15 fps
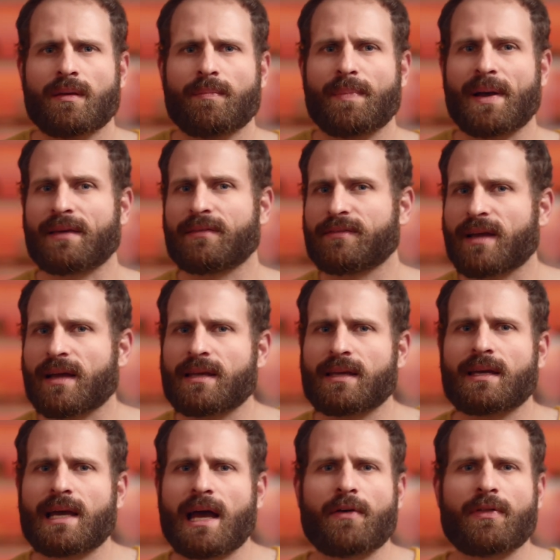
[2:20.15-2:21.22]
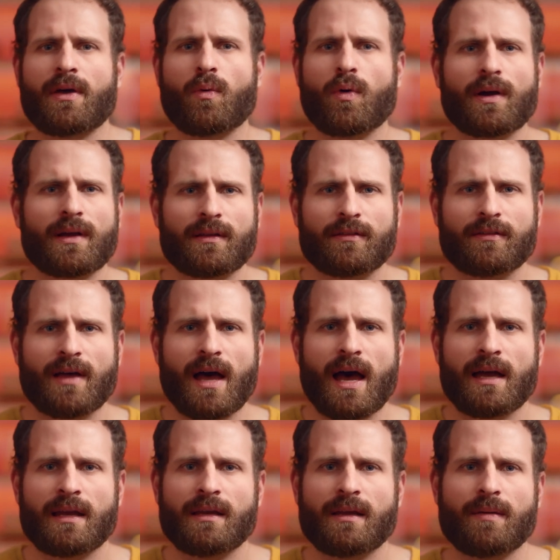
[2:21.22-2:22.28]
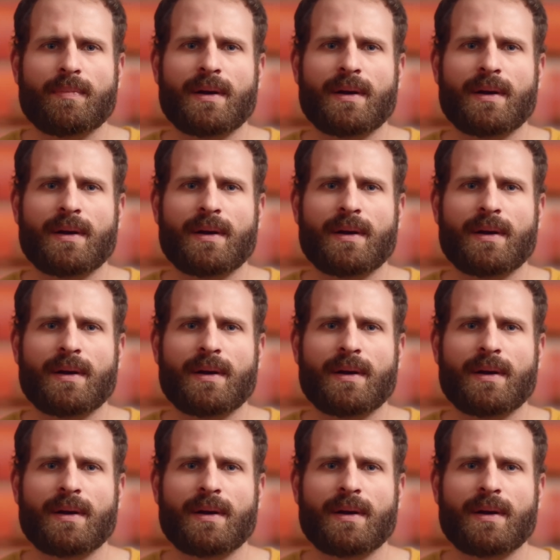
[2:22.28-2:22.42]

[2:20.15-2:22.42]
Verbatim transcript: By studying how they work inside,